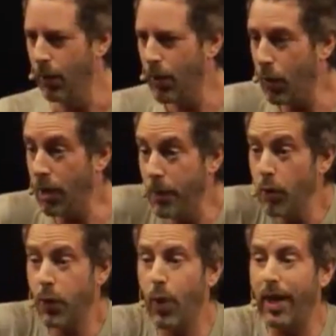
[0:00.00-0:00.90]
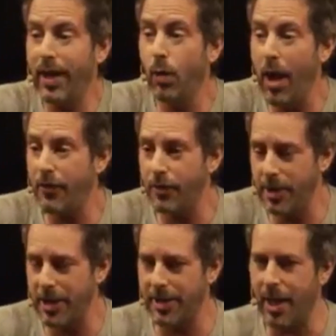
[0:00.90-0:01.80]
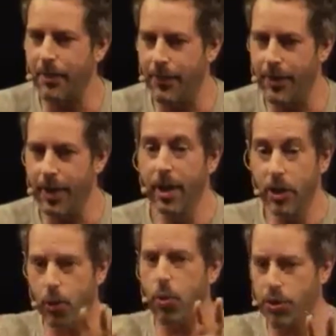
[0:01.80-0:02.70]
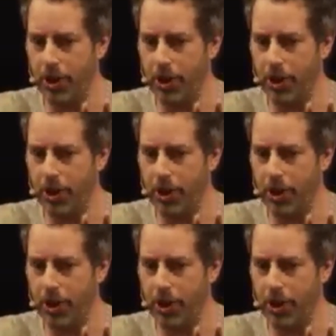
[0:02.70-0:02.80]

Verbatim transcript: we want to move quickly away from the discomfort towards the